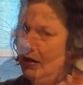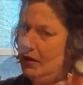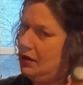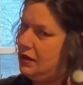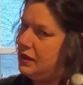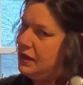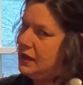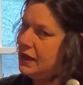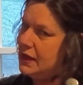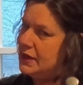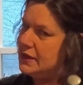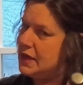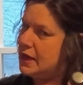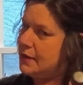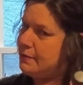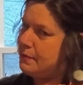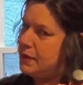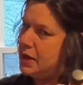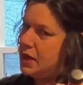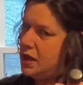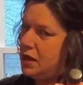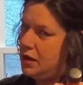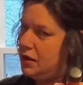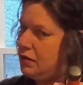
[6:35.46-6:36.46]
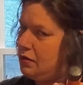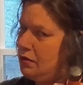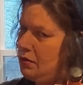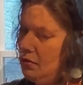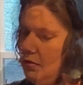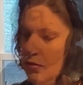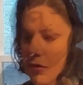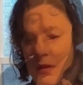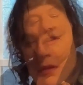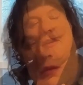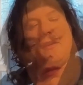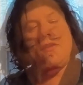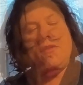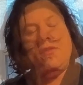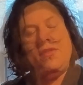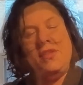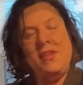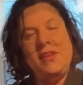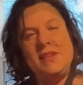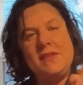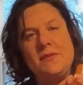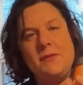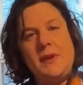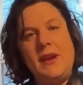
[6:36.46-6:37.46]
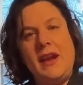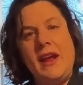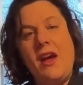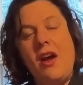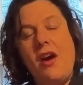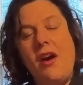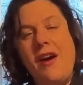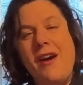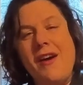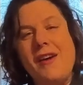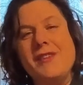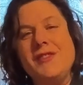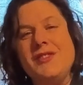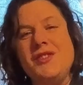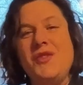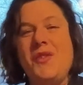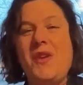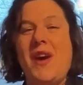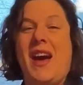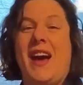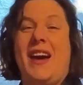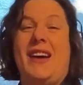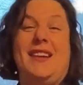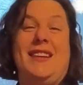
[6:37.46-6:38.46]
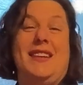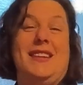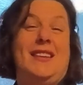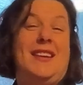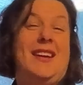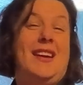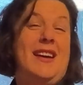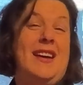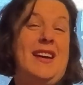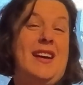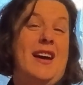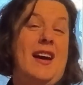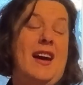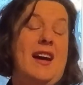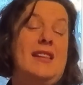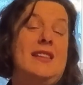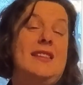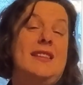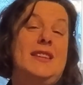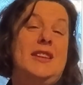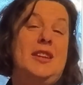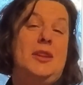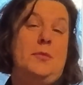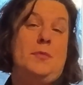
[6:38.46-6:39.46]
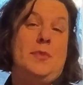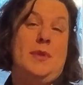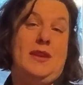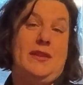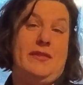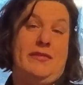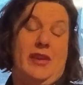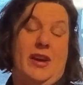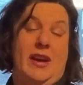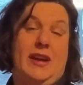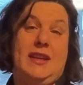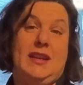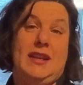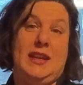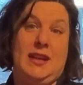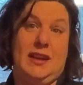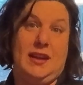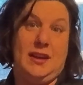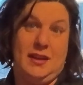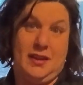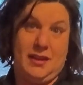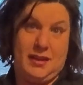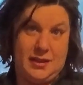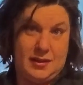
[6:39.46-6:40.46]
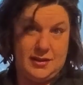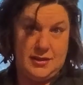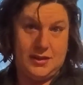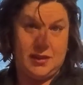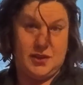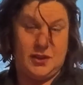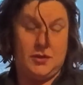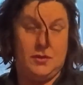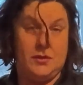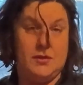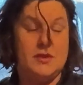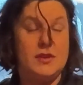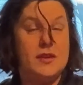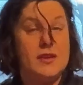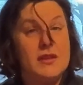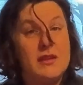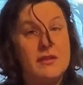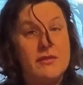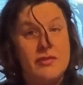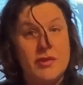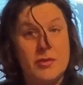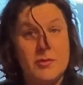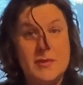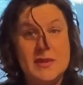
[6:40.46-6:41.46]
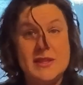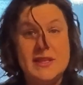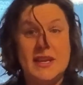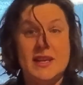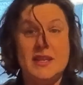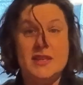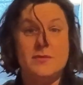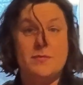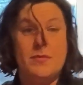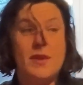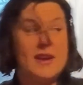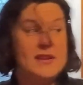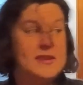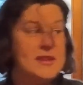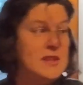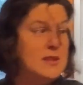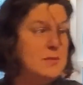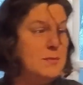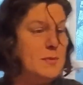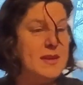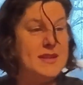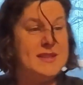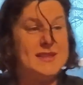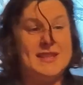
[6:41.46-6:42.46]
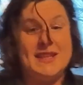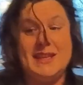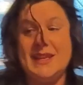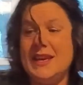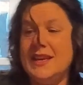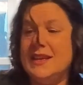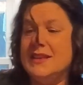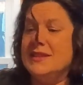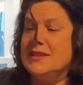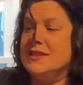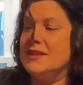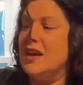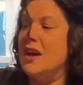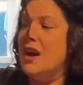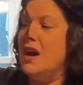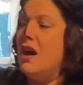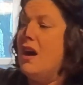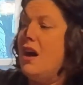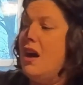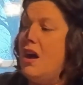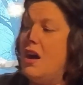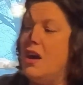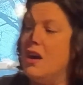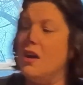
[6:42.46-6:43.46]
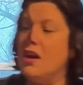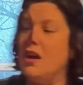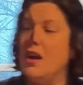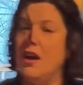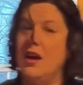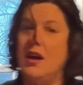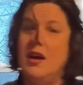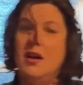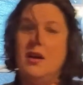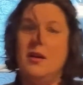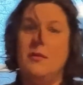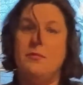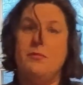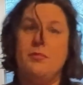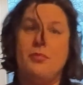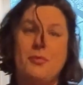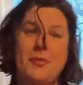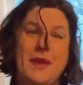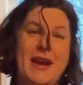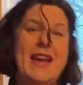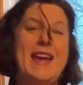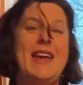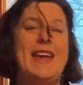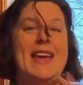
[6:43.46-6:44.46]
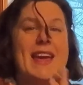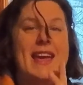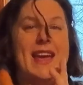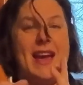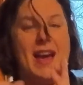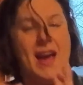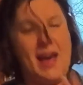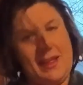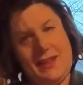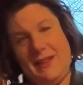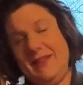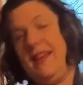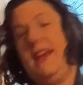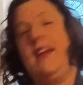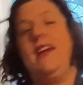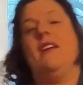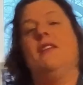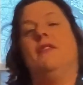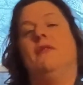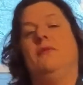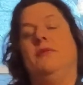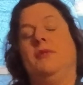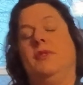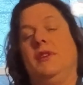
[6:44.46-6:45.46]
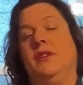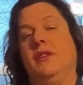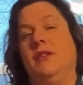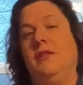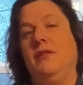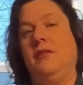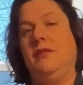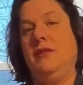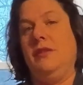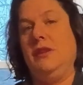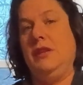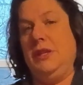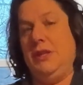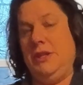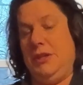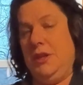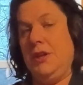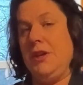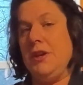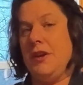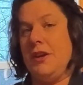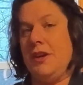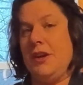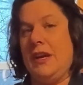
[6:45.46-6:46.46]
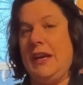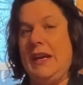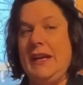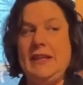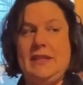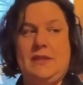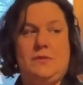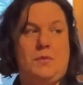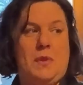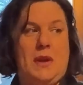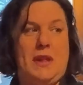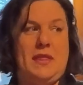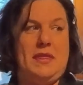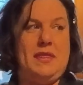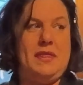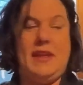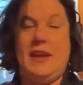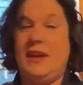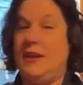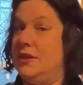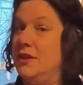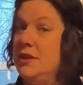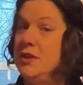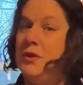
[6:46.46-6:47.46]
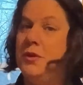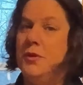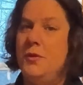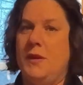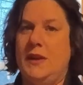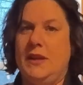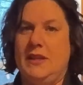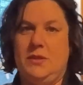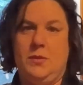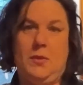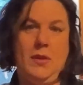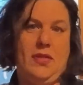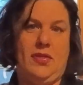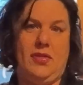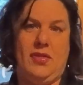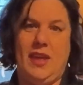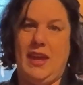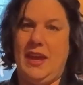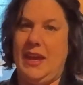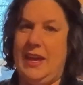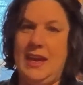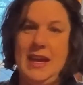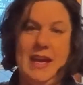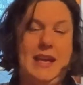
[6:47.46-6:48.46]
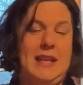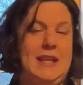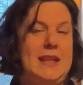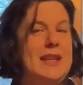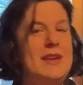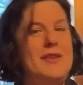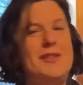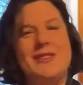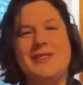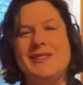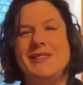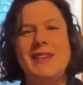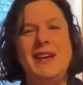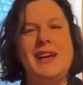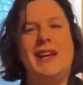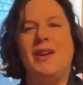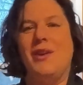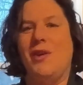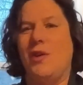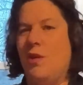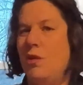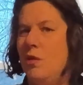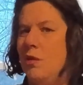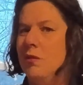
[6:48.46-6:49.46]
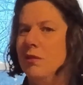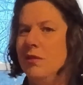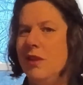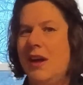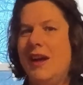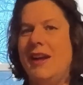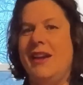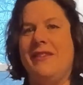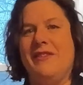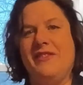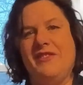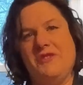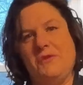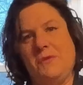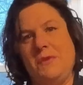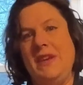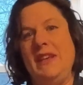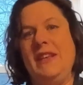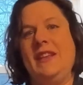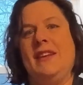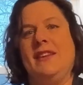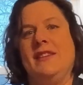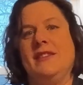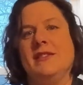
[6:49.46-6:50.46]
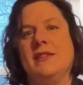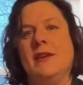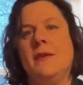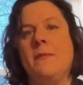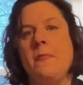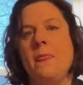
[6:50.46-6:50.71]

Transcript: Link down below. This one I also added a little bit of honey to during the fermentation process because the yeasts are breaking down sugar. It's what they do, it's what they eat. There is not a whole lot of sweetness